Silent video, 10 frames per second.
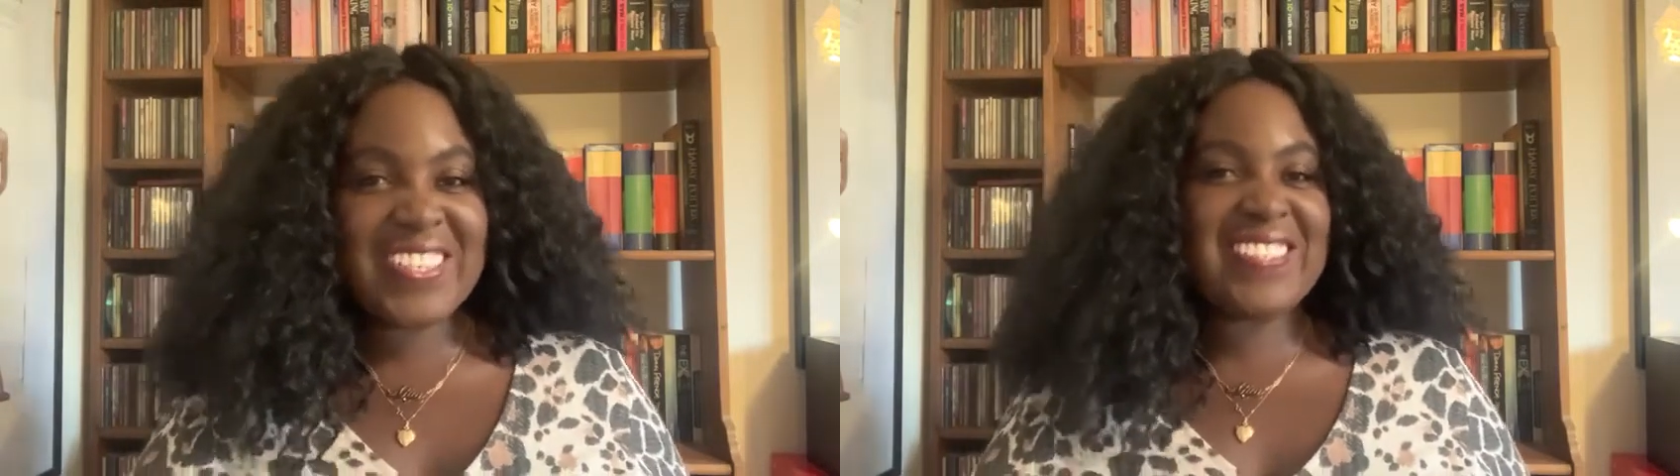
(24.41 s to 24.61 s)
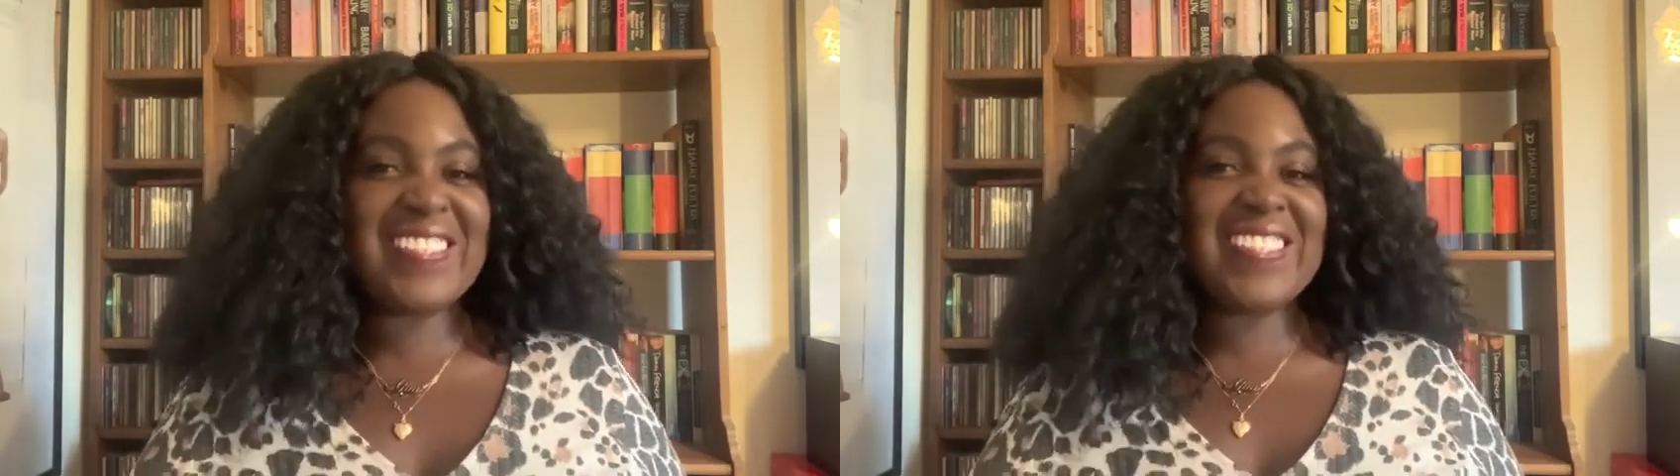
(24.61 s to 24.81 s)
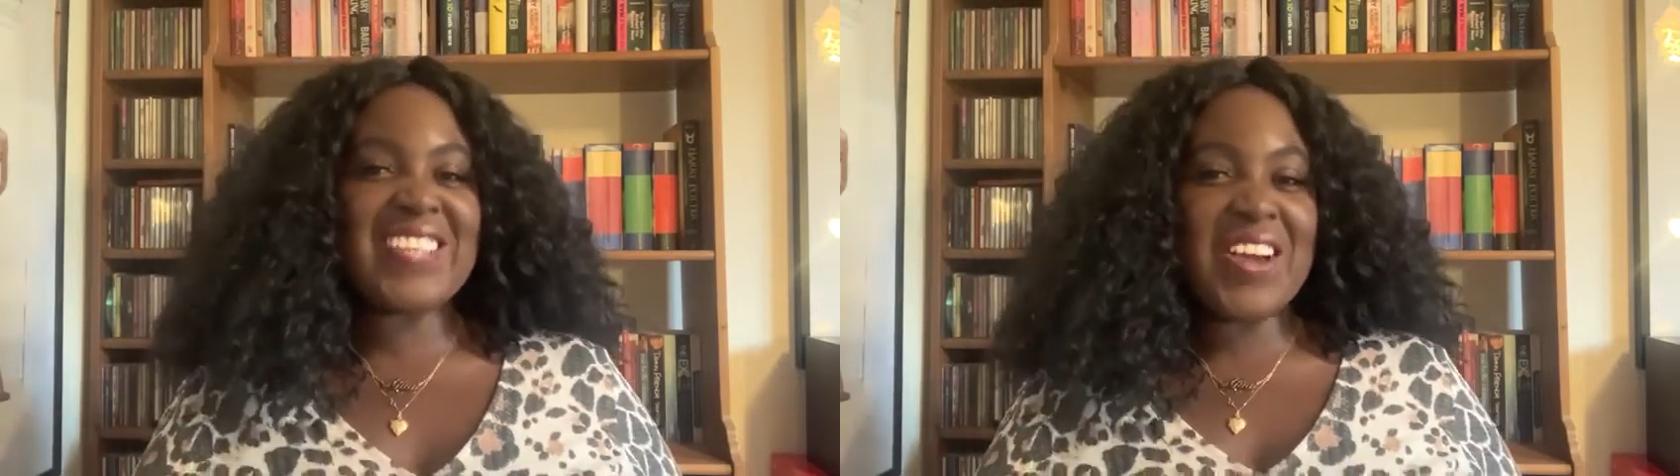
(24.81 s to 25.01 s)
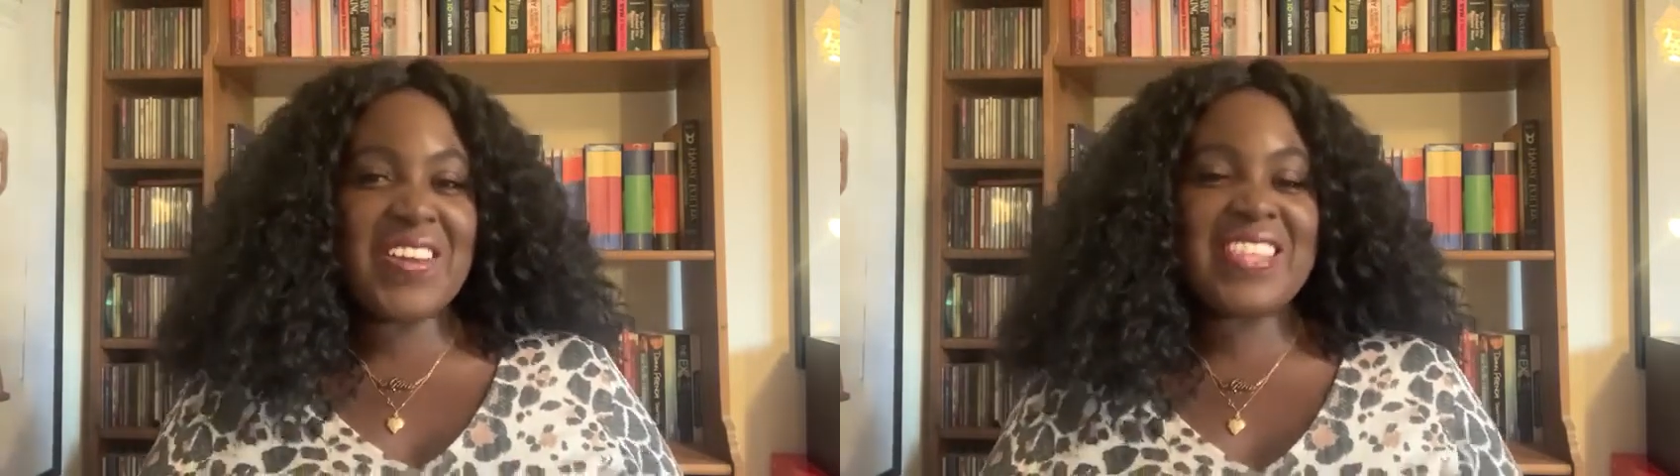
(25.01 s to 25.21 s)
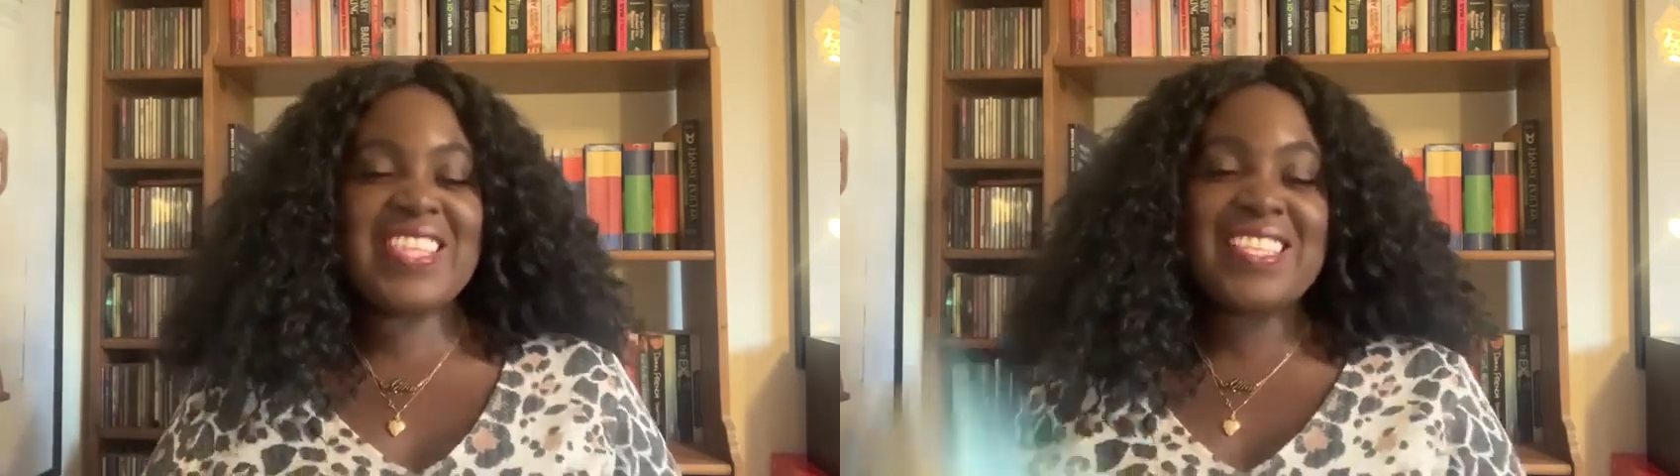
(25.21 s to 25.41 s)
through.
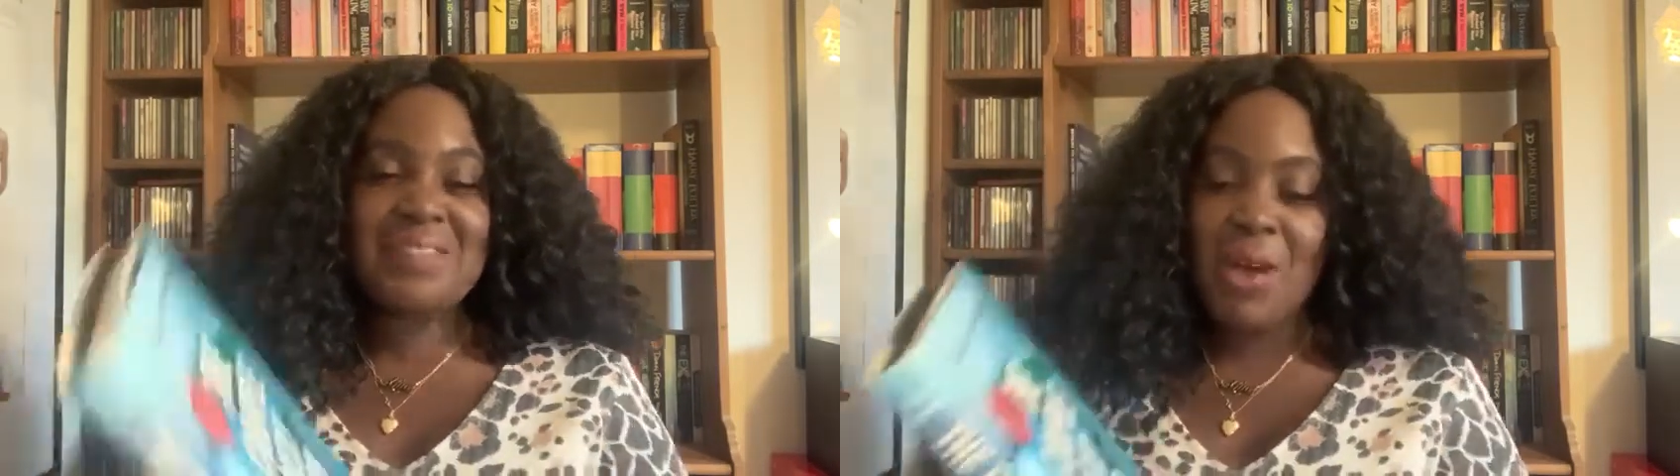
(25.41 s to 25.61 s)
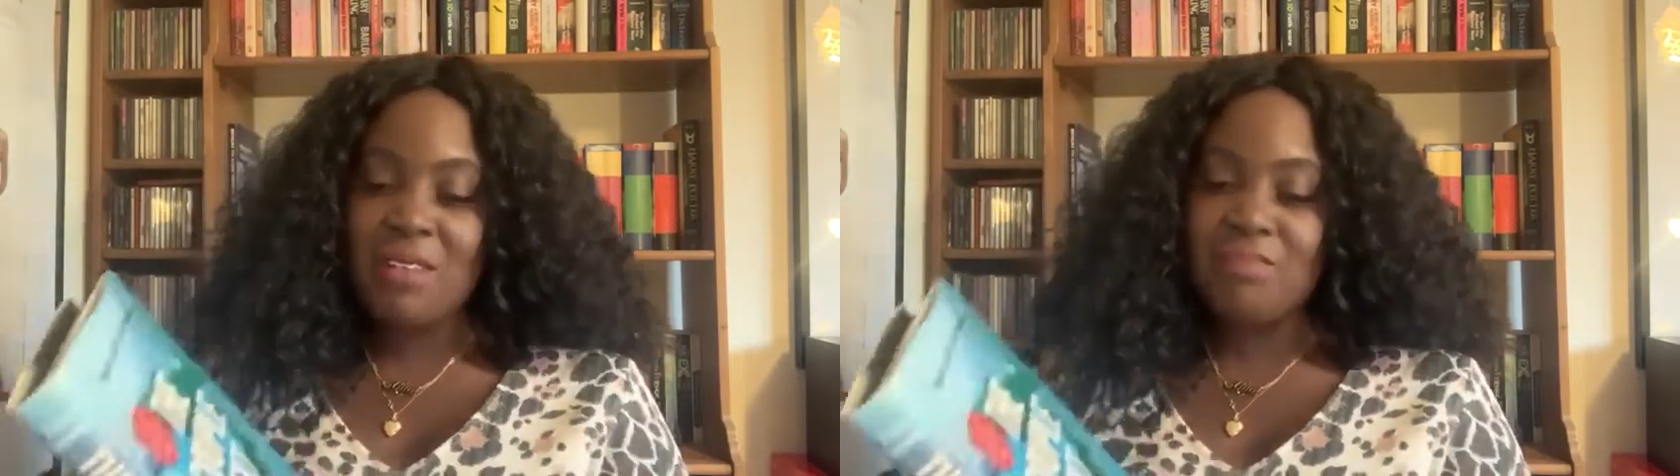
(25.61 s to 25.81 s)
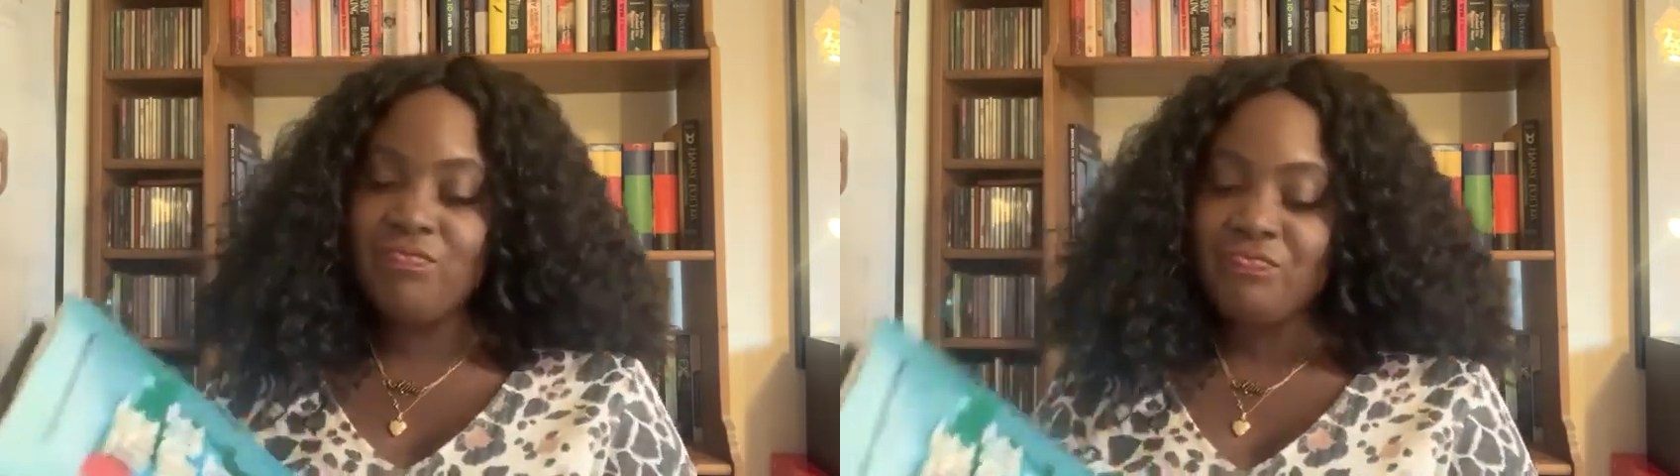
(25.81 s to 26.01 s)
So this one